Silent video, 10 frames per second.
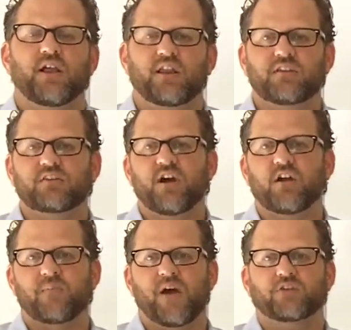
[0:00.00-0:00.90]
let's
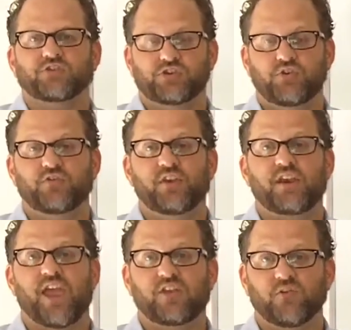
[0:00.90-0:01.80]
talk about
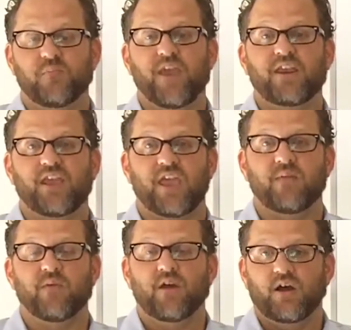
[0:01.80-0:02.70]
choosing a domain
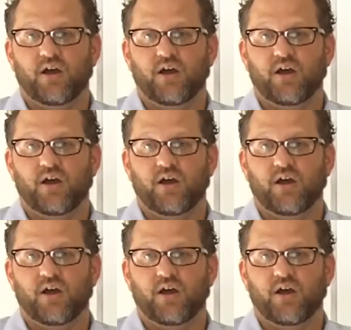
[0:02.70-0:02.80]
name